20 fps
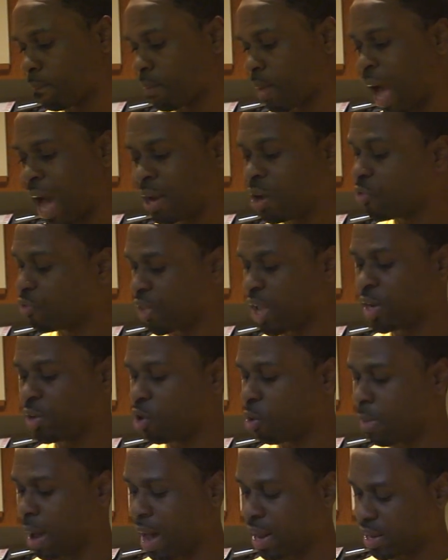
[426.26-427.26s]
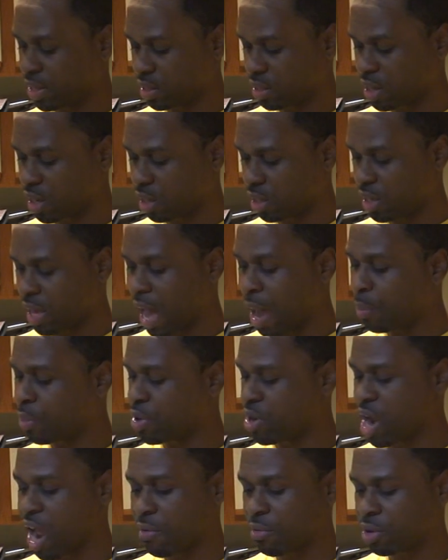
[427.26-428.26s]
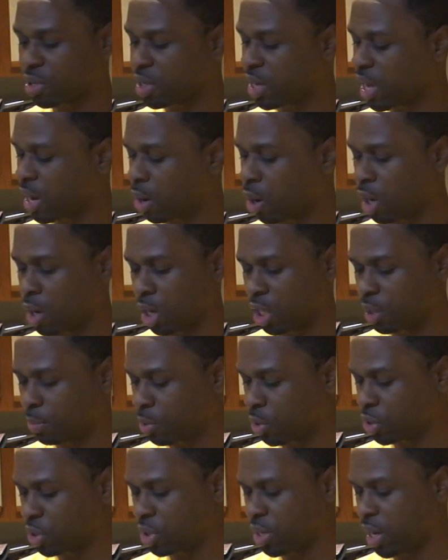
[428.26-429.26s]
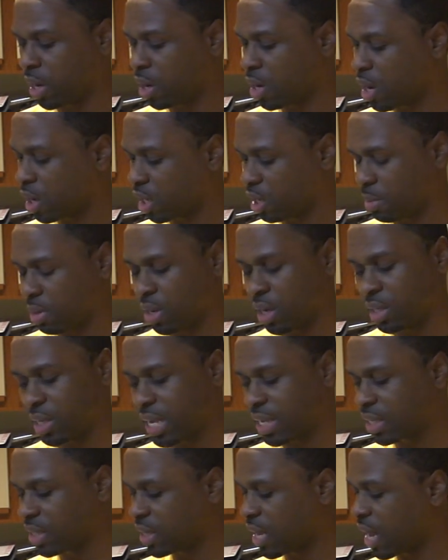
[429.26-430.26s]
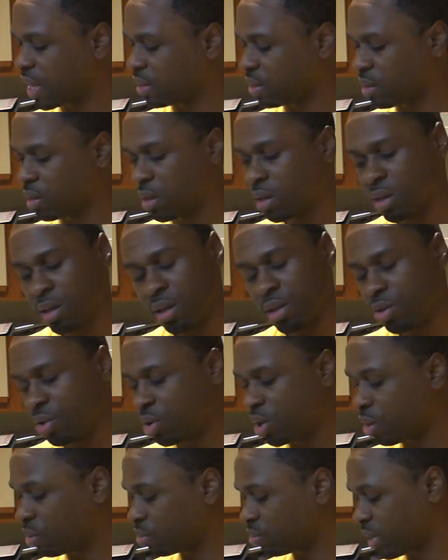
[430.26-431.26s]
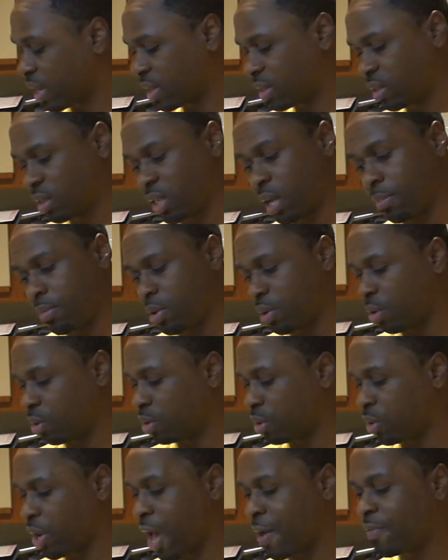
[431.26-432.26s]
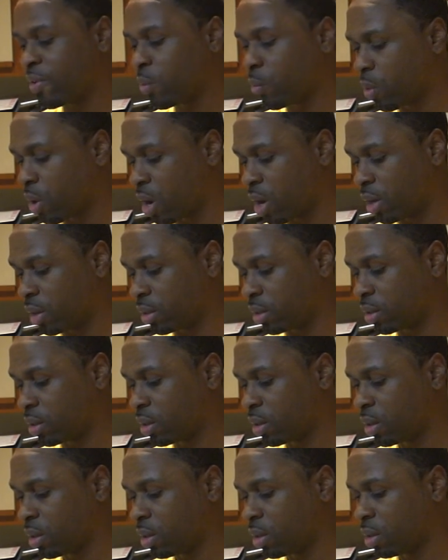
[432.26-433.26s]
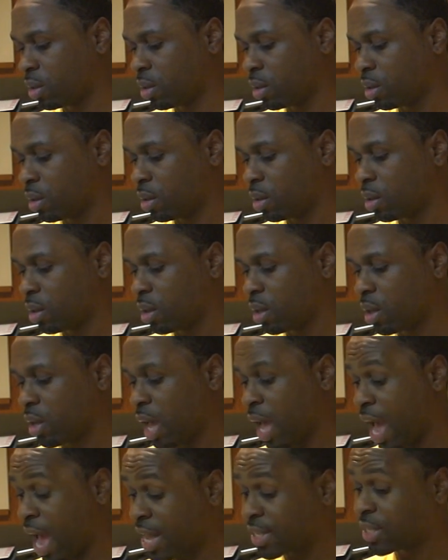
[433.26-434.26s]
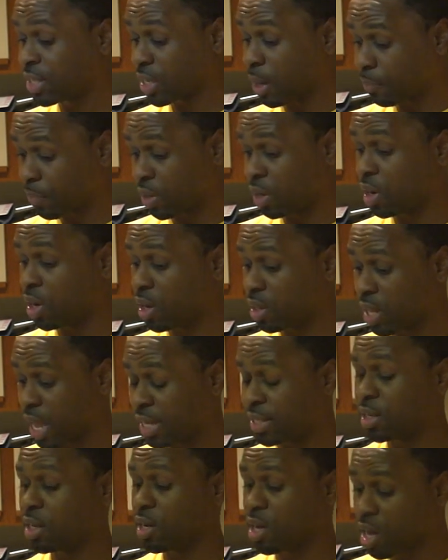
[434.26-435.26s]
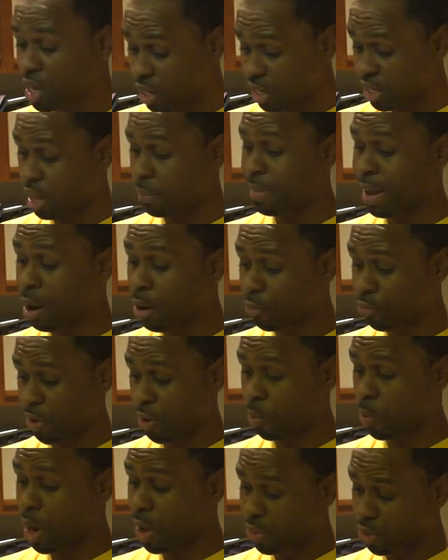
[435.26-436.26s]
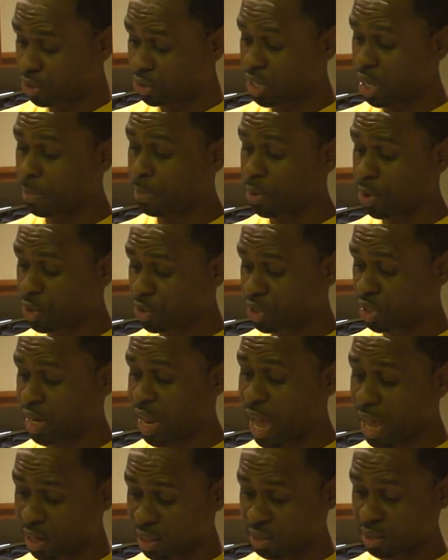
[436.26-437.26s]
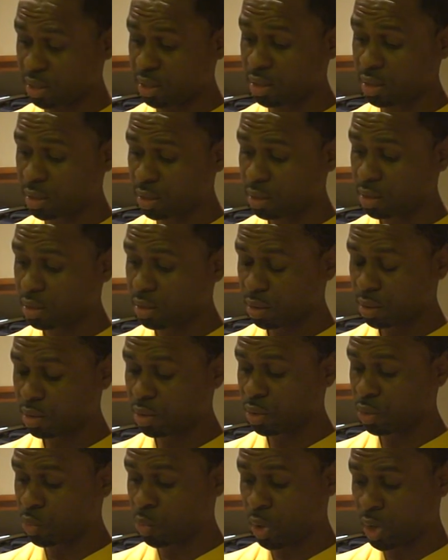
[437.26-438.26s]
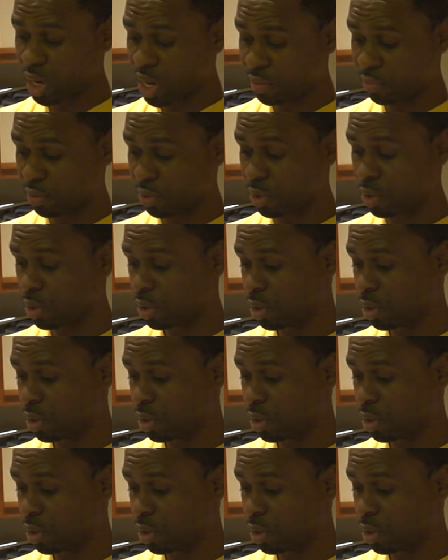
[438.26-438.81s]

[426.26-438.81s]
don't think nobody is ugly. I would never tell another person they're ugly, because that's not, that's something you don't do. Everyone has something that's ugly about them, whether it's their personality or whatever.